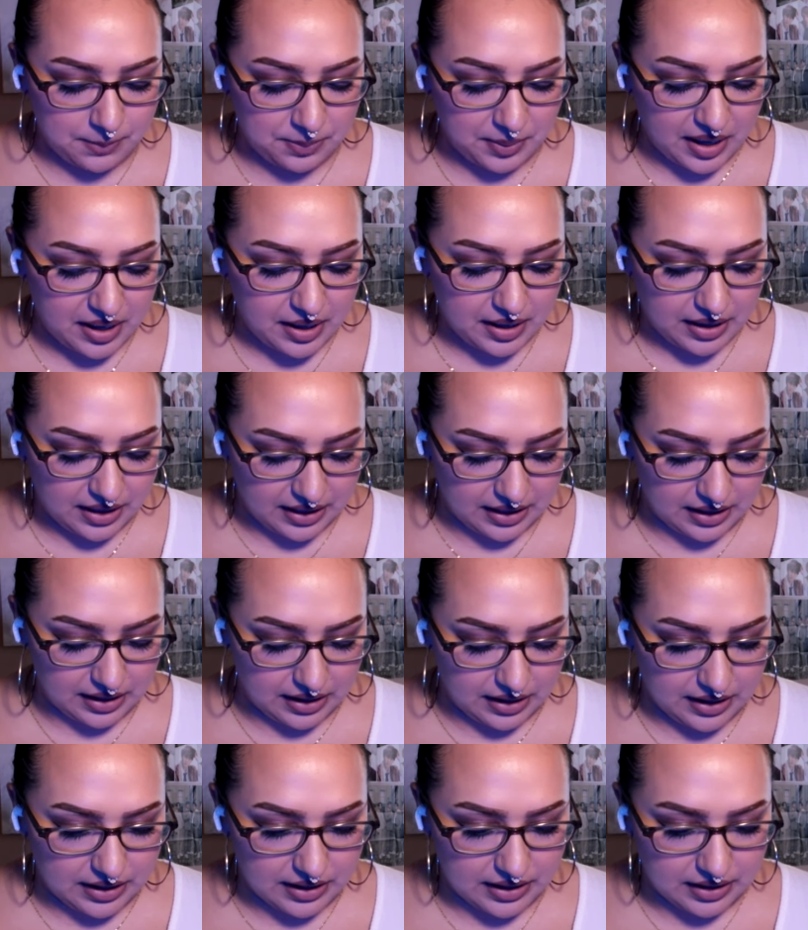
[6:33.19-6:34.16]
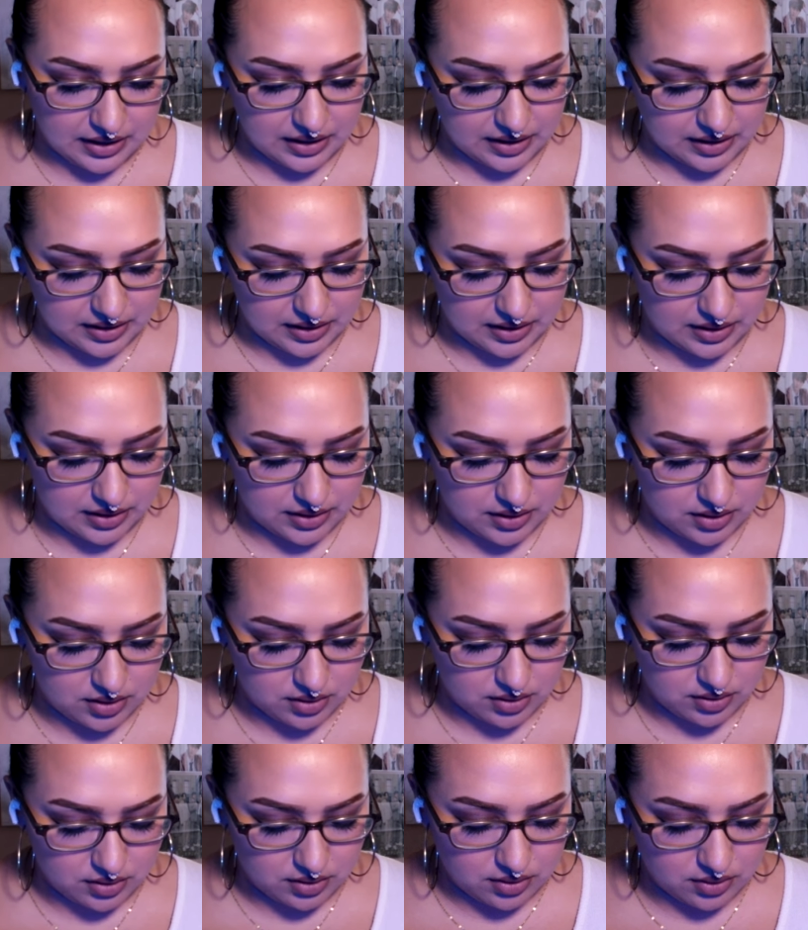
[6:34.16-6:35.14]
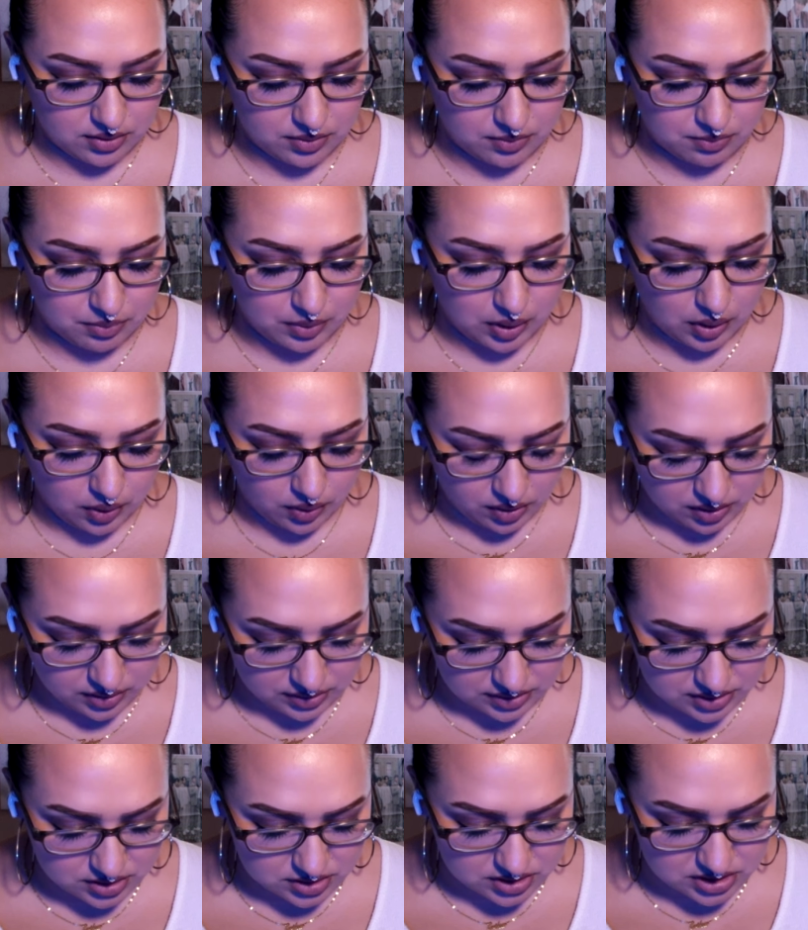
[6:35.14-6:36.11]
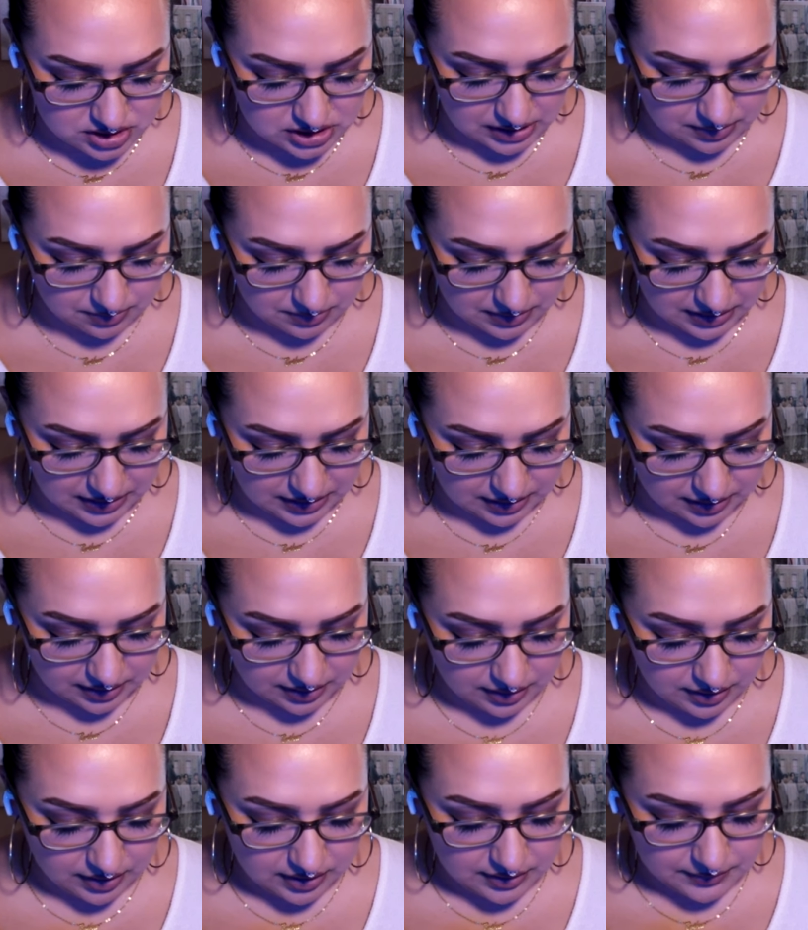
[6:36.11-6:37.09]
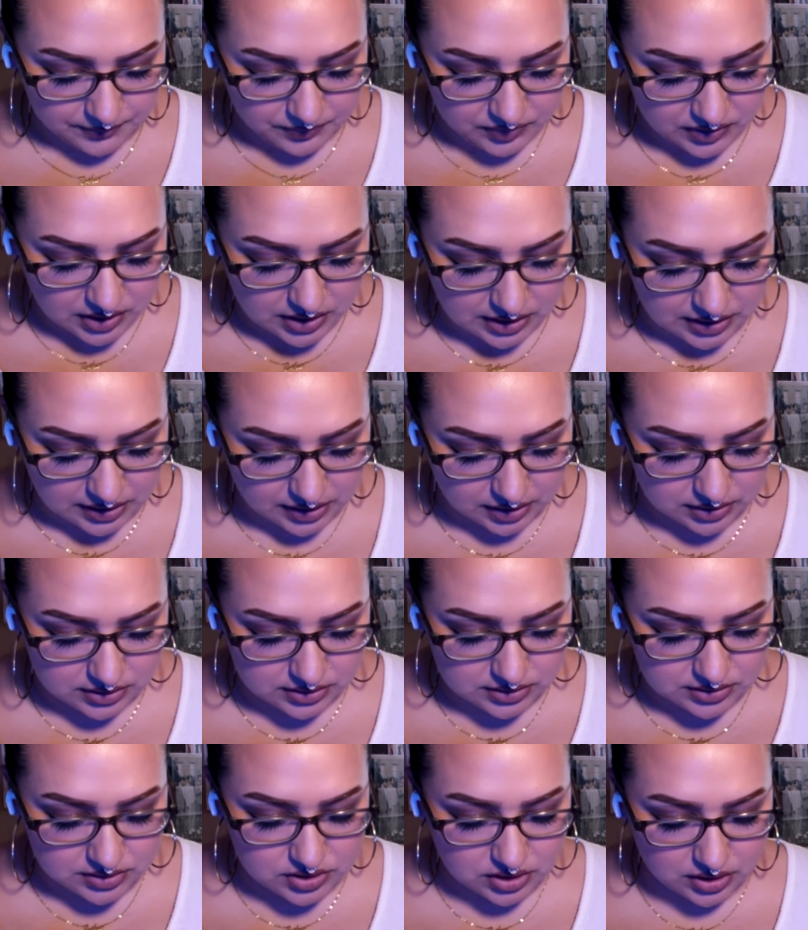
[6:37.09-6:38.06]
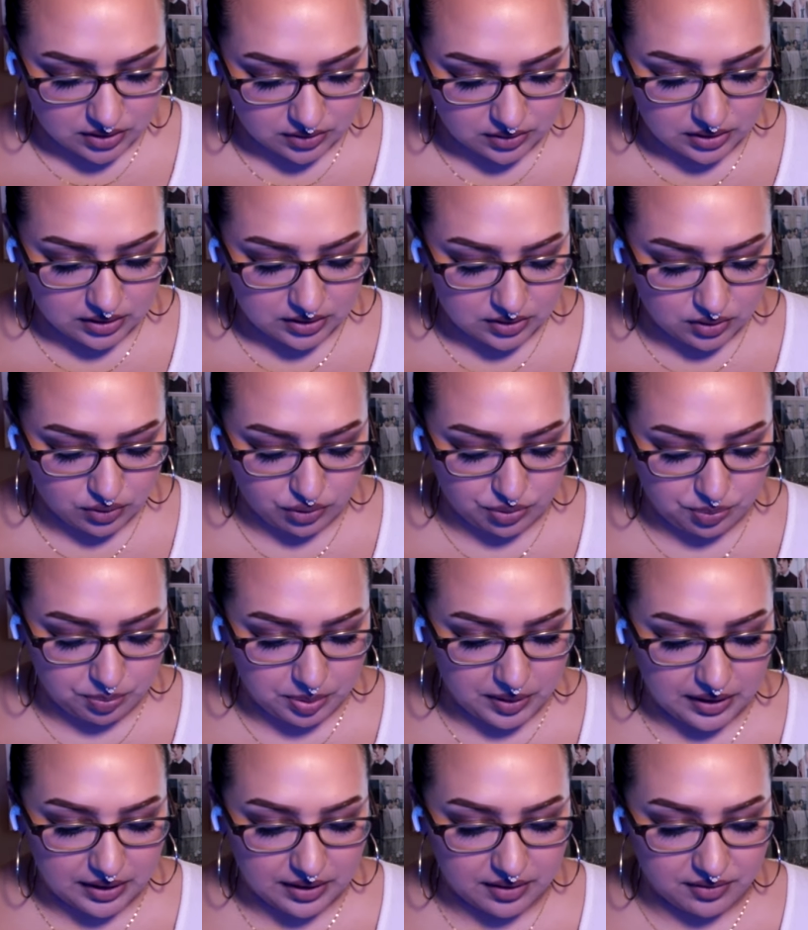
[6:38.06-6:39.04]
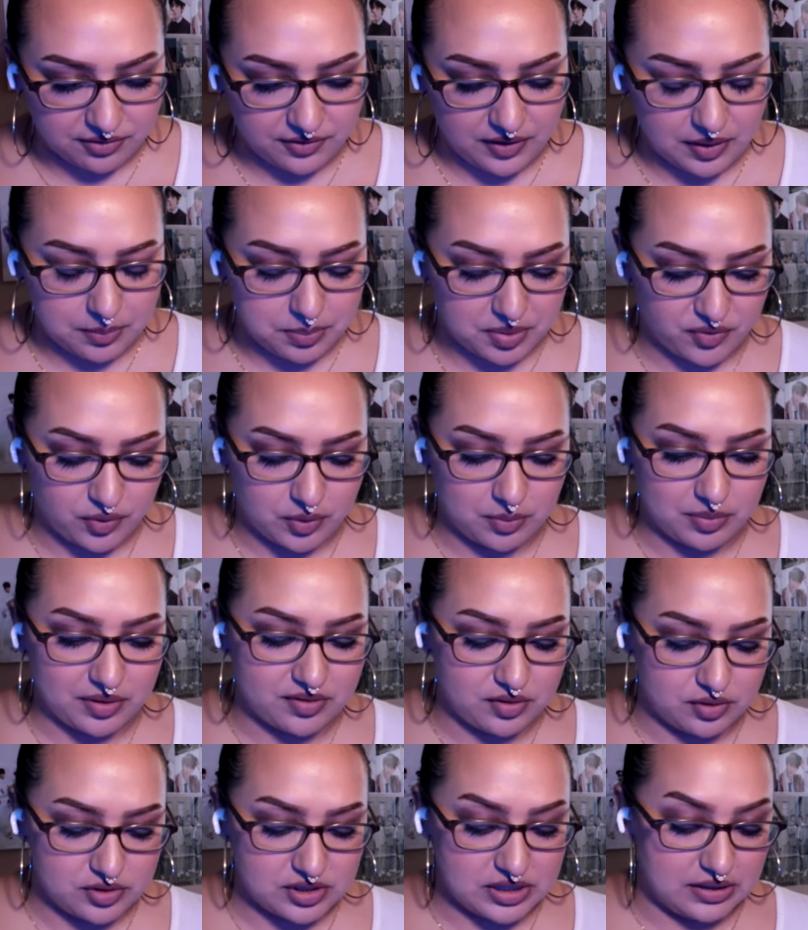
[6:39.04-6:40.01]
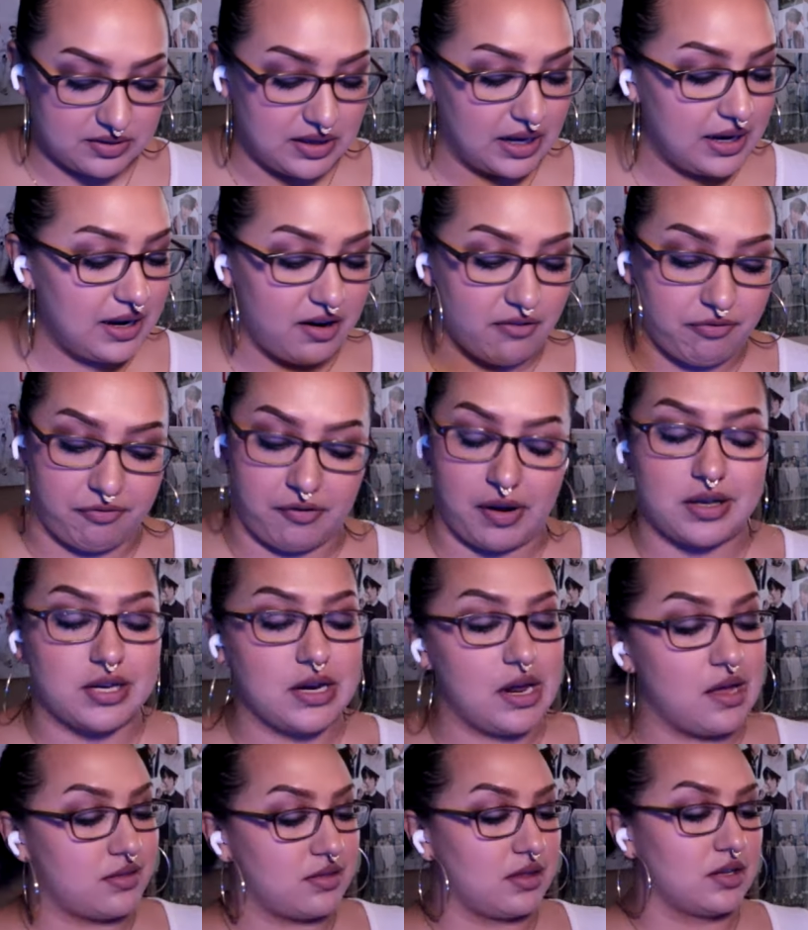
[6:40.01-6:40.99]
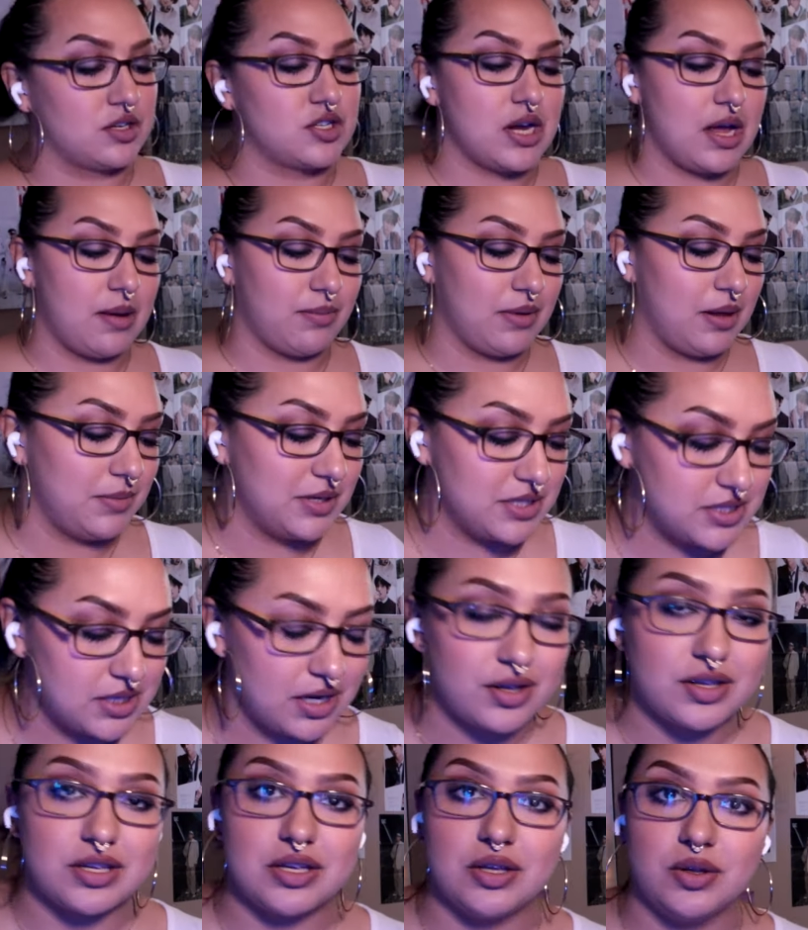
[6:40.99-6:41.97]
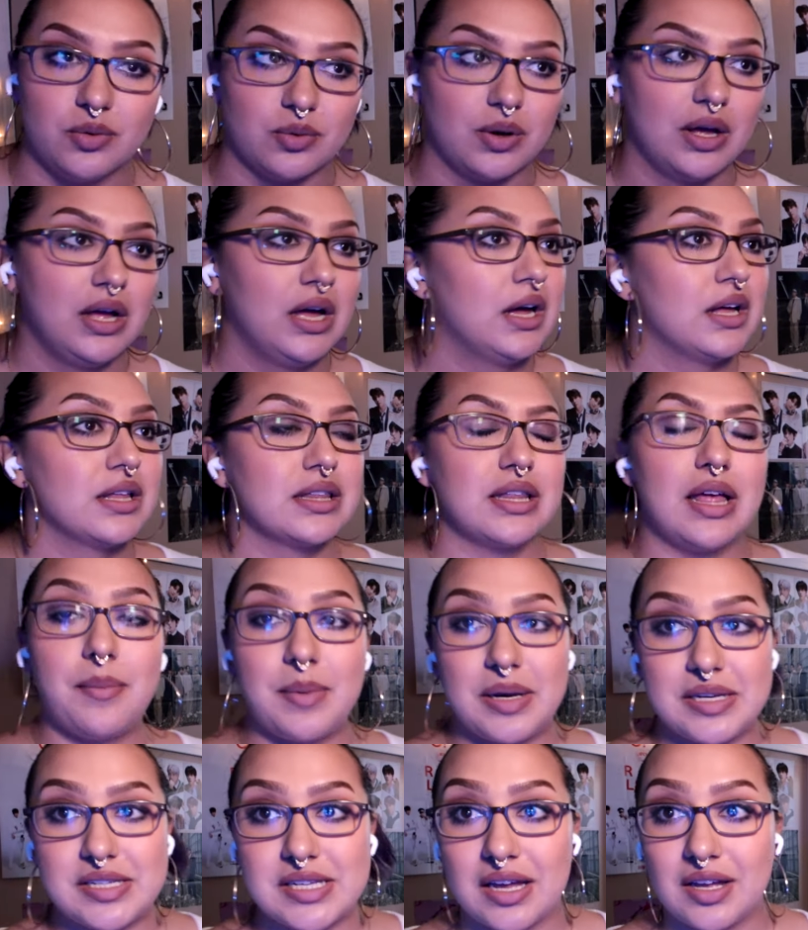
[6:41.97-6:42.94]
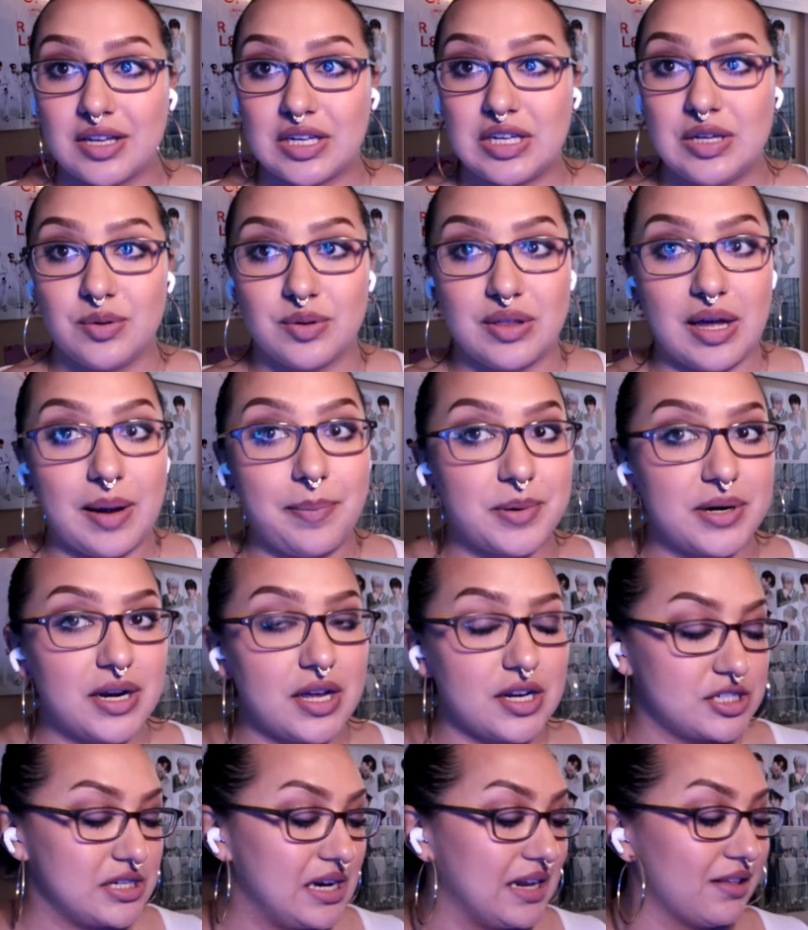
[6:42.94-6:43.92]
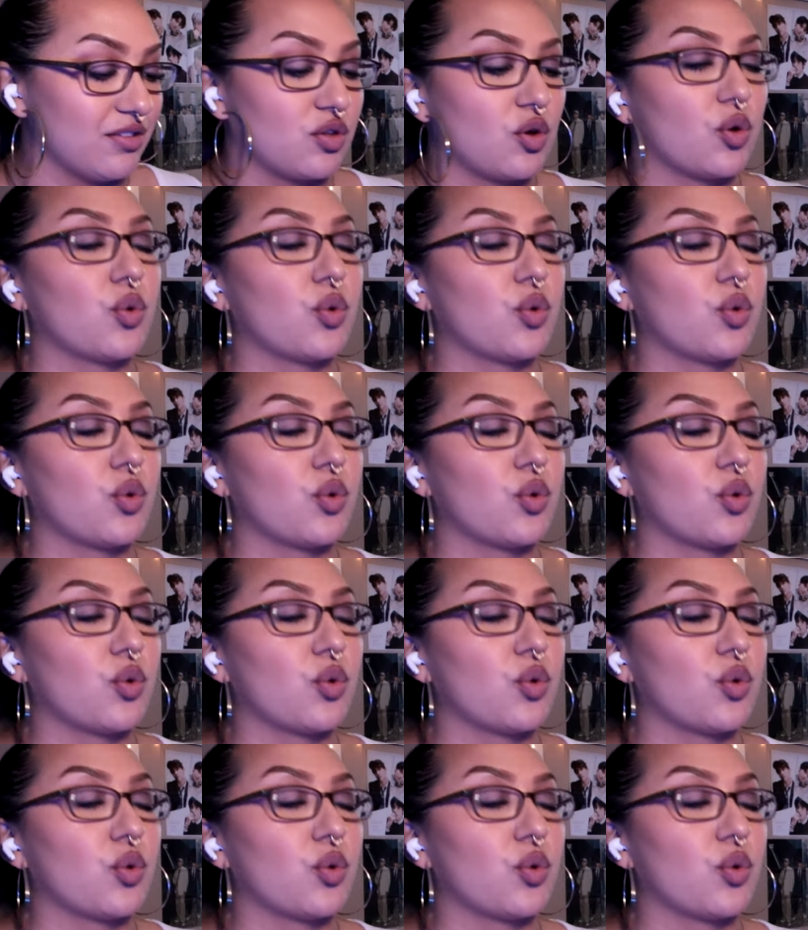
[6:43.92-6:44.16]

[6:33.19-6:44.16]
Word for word: by uh, Mok Jimin Kang and Dong, Youth Puff, Performance Eugene. They did a fantastic job, let me tell you. Let me tell you. That production is